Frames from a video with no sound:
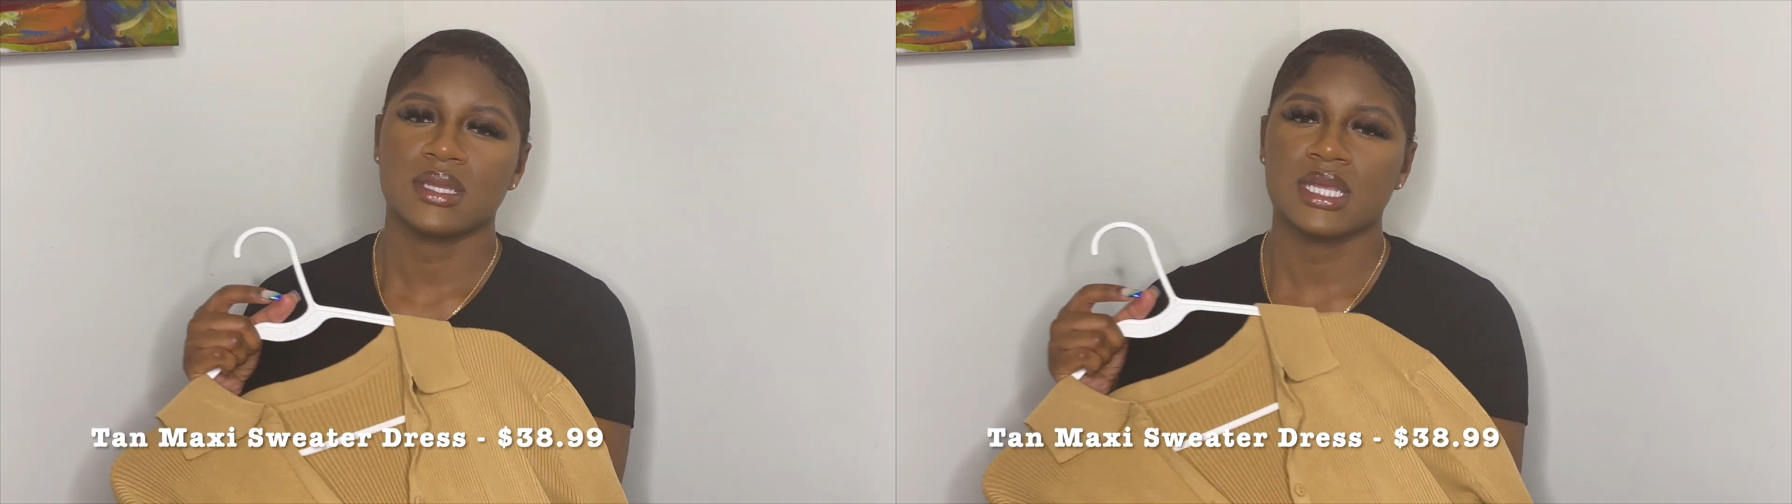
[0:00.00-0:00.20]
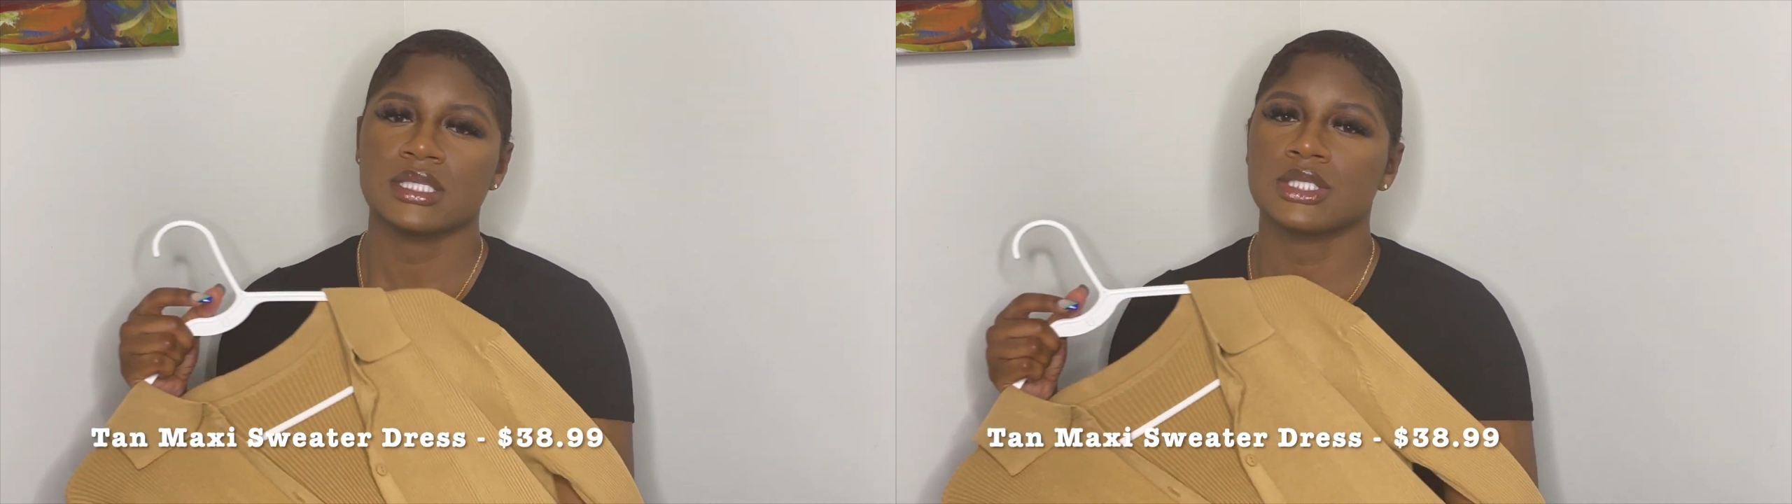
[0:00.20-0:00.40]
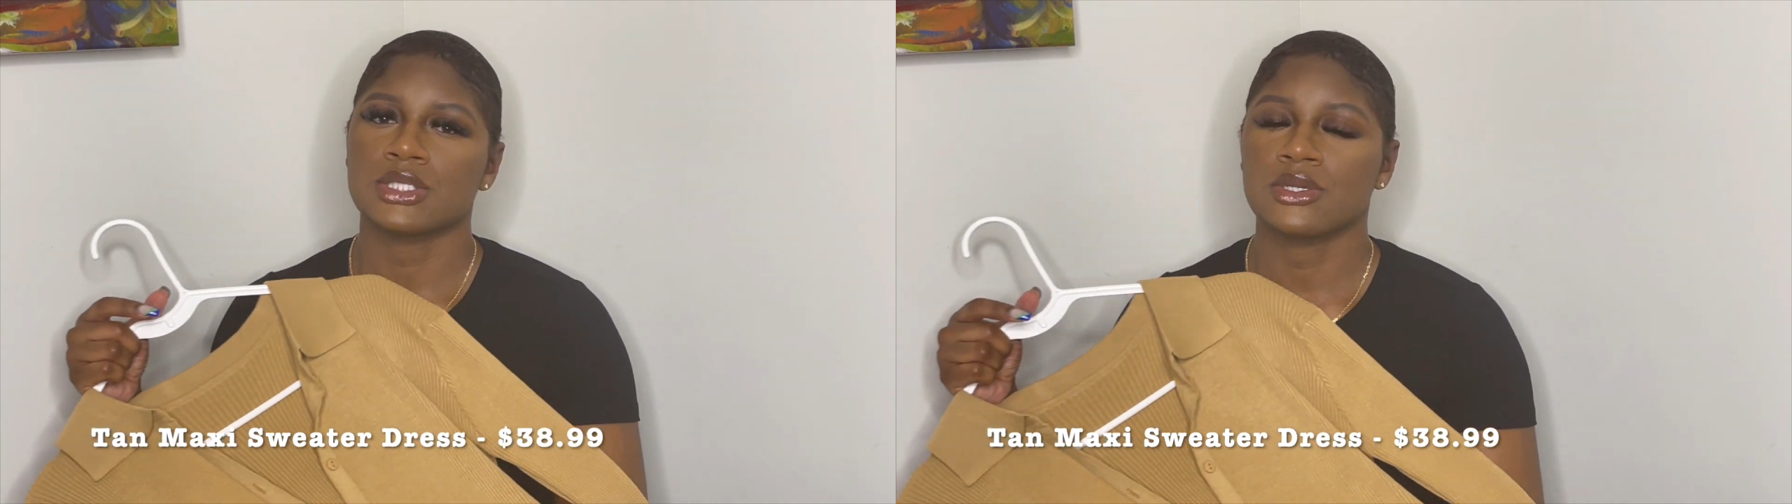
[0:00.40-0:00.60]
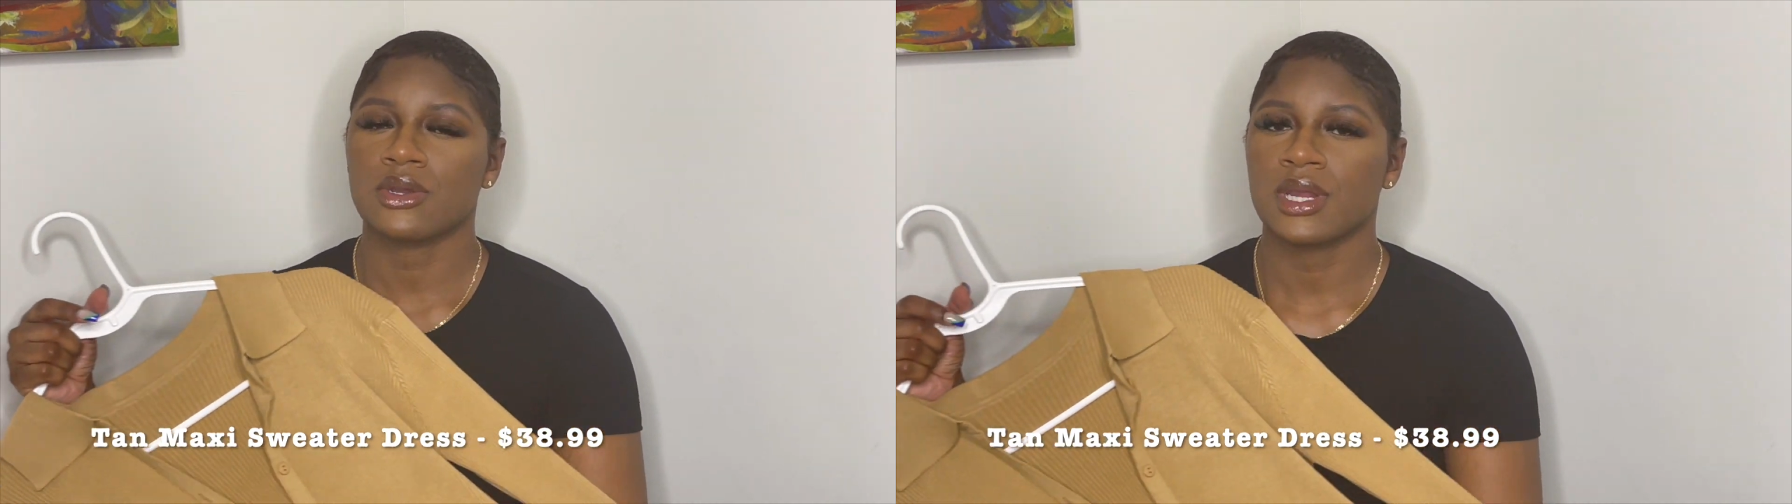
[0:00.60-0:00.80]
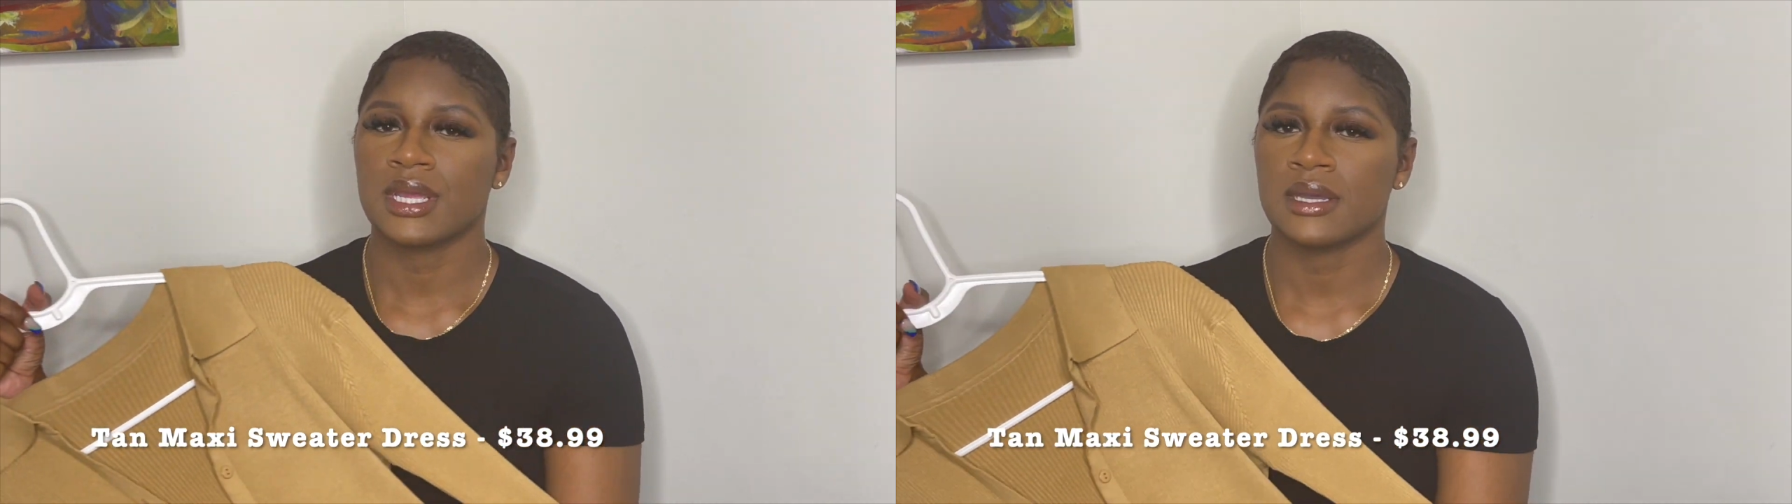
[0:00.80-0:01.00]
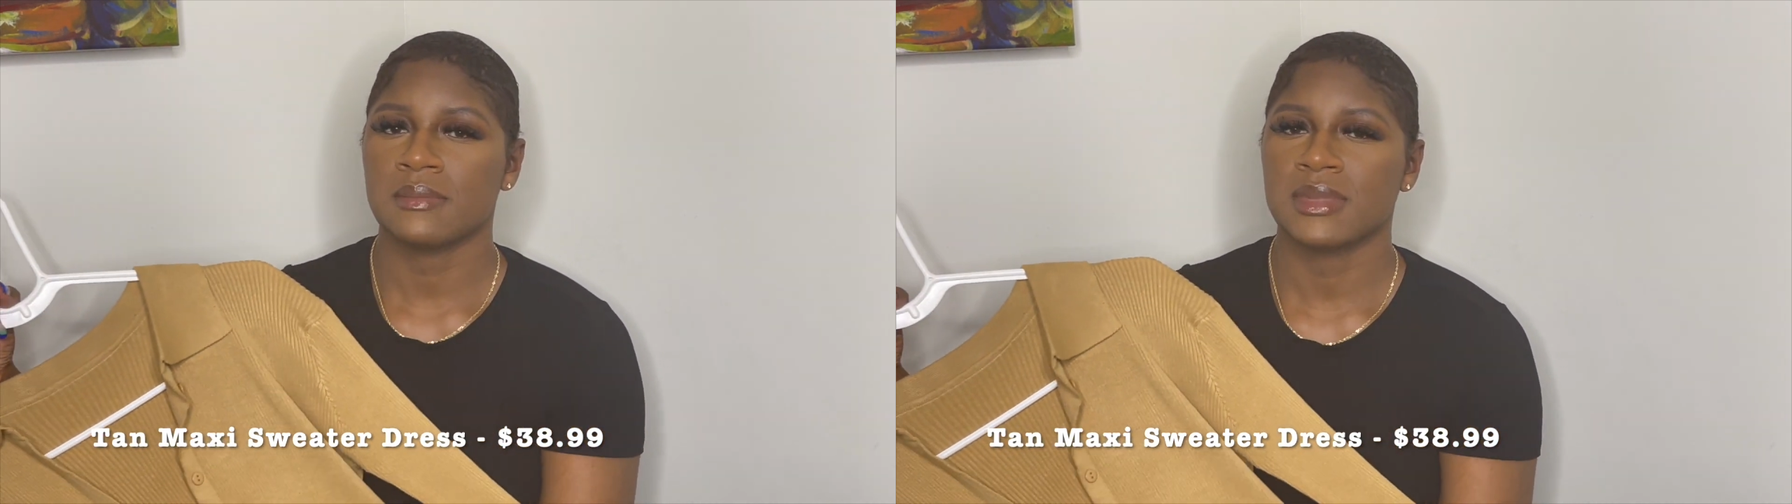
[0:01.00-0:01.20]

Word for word: Instagram,